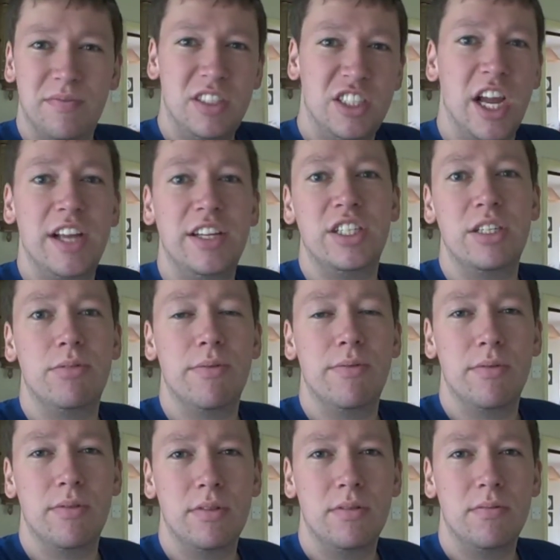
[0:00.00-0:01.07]
changes
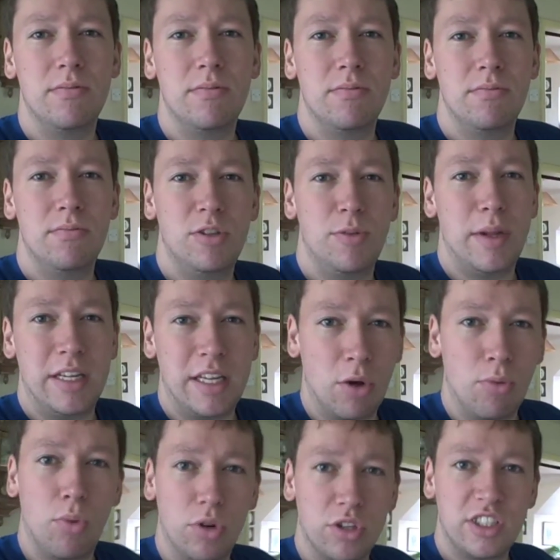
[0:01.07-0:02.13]
depending
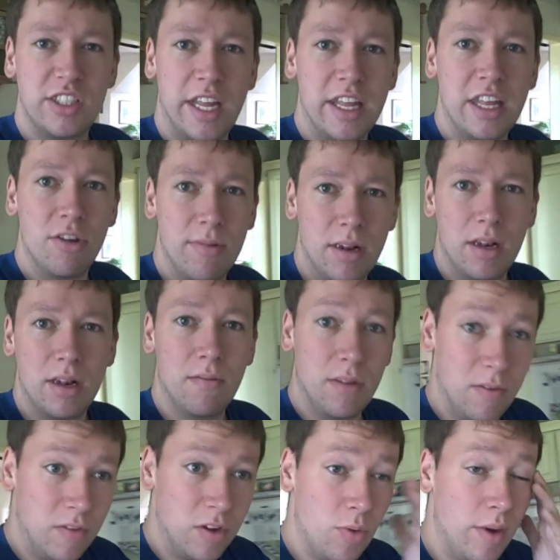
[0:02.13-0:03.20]
on what state you're in
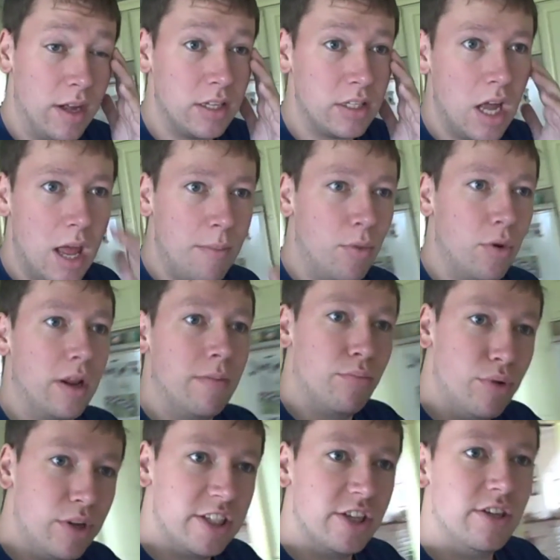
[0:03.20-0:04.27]
the US. But in
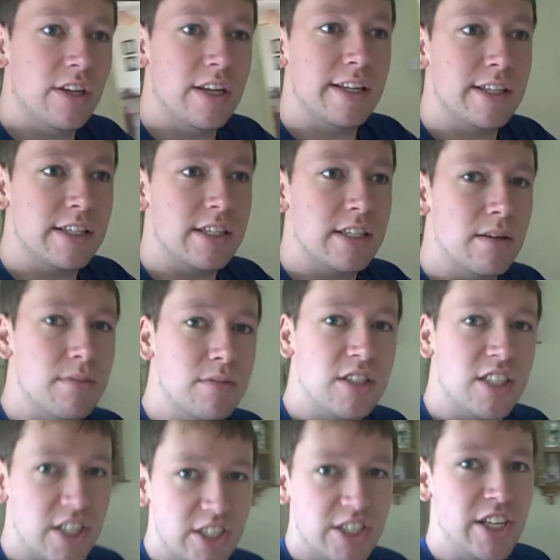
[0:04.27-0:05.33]
Britain, it's
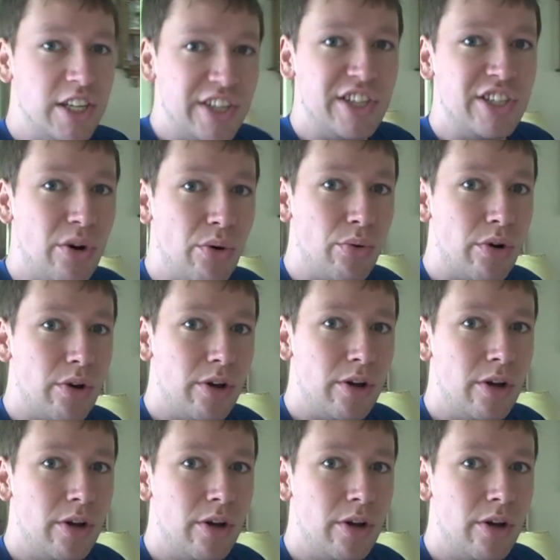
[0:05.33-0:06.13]
16 years old,